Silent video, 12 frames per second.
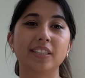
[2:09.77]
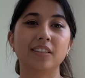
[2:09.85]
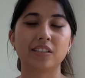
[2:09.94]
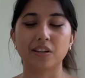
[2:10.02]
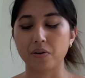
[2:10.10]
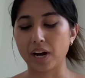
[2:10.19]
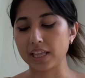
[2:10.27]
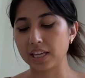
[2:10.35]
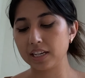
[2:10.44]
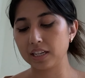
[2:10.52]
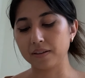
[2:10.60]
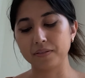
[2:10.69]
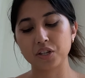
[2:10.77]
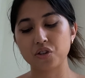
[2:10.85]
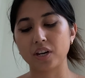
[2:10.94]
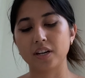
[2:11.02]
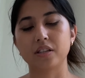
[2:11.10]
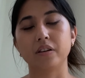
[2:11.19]
So I think give it a
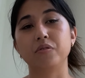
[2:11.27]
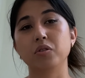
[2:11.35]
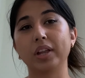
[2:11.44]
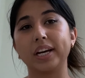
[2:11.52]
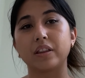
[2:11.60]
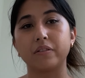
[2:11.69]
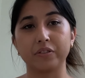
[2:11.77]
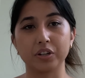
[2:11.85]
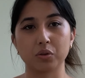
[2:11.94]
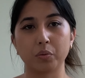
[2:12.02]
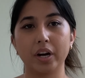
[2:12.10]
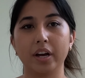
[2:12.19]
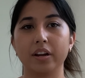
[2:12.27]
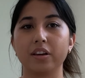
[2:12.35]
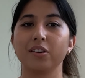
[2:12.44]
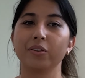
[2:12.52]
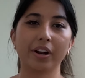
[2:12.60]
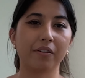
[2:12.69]
chance. If you like the first one,
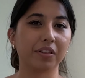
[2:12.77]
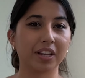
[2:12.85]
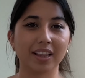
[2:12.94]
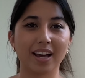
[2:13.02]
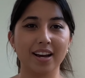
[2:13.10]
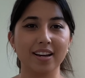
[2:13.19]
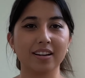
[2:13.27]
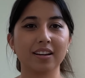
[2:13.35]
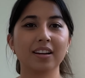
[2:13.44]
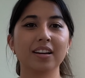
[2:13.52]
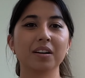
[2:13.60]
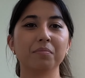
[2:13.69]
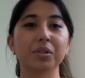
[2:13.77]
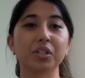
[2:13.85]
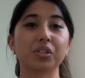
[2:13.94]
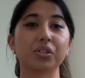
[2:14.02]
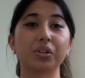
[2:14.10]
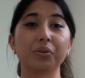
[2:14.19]
you'll definitely like
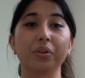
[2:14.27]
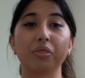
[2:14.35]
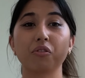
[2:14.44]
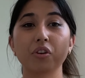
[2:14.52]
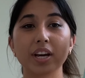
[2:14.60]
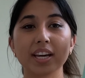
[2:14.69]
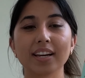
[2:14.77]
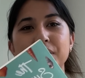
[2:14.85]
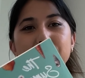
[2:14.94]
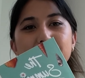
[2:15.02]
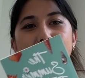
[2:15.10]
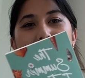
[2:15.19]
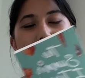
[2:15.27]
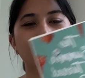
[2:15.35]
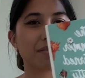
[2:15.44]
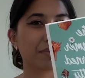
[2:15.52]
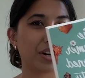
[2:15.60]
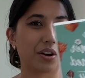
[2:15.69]
books 2 and 3. So yeah, let
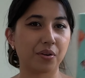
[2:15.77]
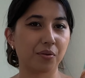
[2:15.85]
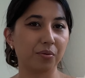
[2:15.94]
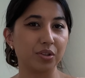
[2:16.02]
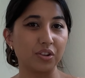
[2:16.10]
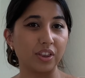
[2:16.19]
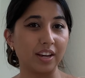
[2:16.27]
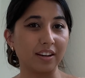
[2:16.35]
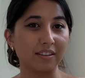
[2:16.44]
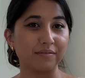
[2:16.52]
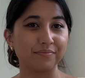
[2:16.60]
me know what you think.